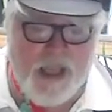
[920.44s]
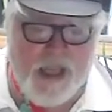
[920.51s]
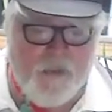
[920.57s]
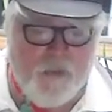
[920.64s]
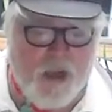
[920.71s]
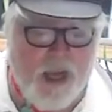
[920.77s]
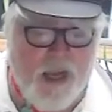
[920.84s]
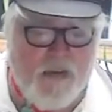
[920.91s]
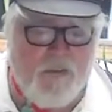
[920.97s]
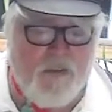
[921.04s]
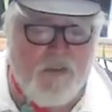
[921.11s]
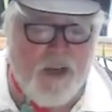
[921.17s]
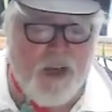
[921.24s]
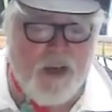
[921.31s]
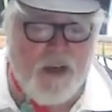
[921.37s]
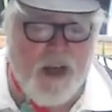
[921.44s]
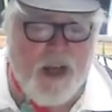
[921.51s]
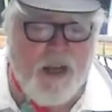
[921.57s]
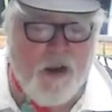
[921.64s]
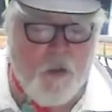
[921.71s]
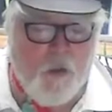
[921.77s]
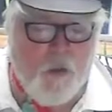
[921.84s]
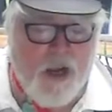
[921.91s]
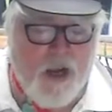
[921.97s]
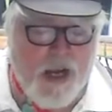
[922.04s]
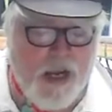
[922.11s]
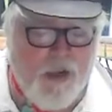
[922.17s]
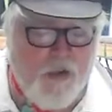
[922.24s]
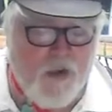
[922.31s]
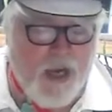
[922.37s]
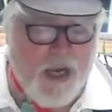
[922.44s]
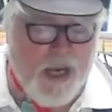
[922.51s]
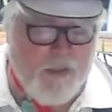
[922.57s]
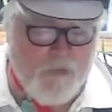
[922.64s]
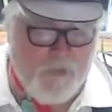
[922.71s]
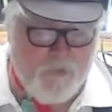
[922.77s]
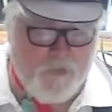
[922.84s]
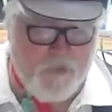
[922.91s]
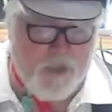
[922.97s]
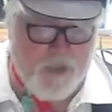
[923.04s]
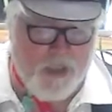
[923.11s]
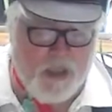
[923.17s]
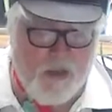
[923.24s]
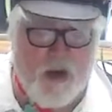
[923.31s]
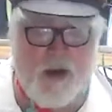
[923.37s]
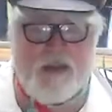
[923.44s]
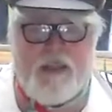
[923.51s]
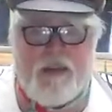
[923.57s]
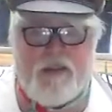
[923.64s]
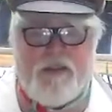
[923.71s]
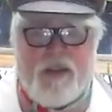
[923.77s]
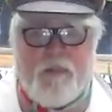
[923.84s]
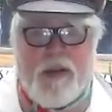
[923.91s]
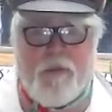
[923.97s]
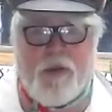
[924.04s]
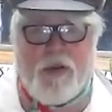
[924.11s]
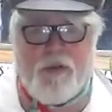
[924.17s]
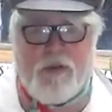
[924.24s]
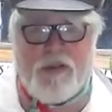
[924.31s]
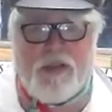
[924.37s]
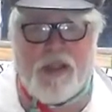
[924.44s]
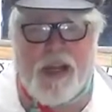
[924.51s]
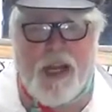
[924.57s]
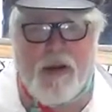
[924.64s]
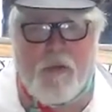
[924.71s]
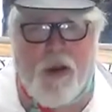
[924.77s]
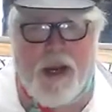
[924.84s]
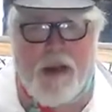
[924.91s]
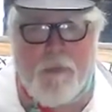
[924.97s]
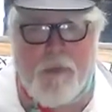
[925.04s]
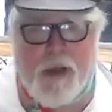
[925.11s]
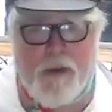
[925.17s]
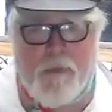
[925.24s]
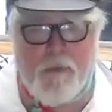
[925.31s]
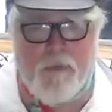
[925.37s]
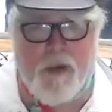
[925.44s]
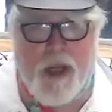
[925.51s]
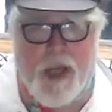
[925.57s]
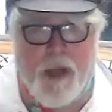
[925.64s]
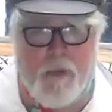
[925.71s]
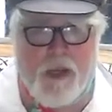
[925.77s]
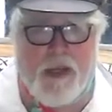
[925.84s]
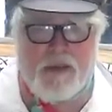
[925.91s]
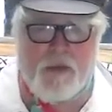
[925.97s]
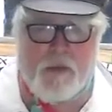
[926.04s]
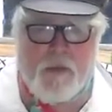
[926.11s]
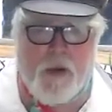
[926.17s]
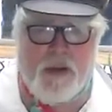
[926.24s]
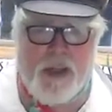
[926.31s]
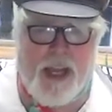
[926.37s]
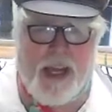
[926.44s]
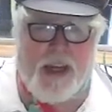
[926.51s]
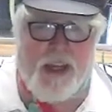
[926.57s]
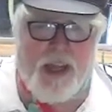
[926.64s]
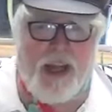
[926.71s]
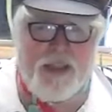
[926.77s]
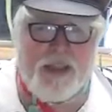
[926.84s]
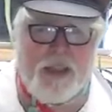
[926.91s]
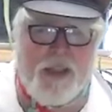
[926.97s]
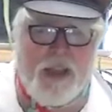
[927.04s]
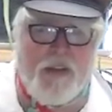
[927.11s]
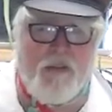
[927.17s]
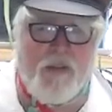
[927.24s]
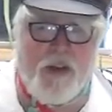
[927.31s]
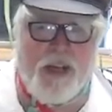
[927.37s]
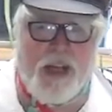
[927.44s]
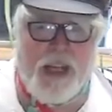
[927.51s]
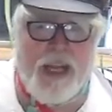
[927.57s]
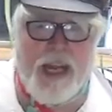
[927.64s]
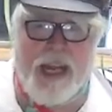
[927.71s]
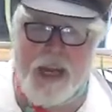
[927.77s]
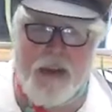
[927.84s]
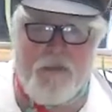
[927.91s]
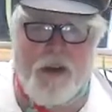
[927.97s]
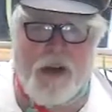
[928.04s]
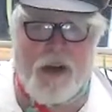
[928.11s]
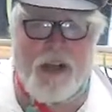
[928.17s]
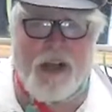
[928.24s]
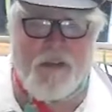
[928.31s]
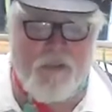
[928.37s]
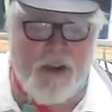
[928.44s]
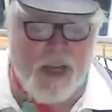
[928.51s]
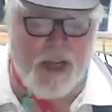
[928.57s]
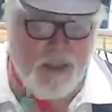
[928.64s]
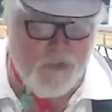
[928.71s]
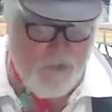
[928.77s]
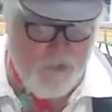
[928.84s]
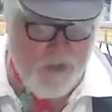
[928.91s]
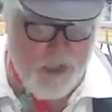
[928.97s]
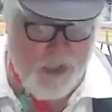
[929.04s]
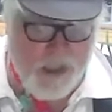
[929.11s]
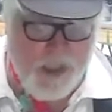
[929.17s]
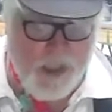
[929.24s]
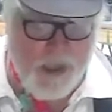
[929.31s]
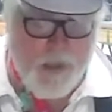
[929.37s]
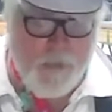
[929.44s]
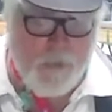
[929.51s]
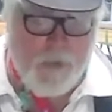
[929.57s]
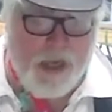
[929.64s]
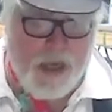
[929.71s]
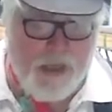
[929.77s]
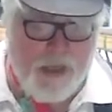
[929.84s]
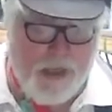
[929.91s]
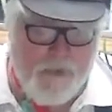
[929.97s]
we have to figure out a way around. There are still some chemicals that I recommend because they're both ecologically friendly and fairly effective, but